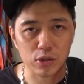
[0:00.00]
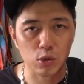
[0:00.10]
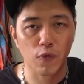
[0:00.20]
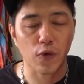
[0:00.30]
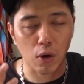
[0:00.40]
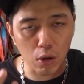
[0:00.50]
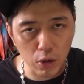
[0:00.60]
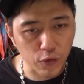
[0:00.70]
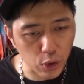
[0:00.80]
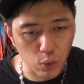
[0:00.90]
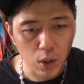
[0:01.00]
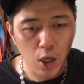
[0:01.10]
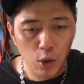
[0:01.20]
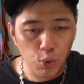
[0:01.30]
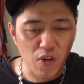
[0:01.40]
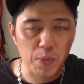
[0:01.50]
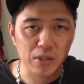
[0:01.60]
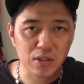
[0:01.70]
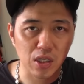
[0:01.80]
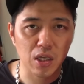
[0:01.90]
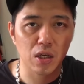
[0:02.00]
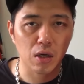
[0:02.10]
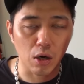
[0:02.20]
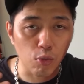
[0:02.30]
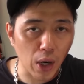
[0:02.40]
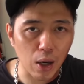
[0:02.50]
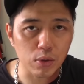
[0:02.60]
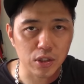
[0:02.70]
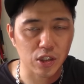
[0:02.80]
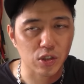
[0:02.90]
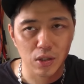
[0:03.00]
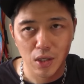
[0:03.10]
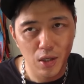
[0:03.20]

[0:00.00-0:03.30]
So for all of you who have been sticking around, just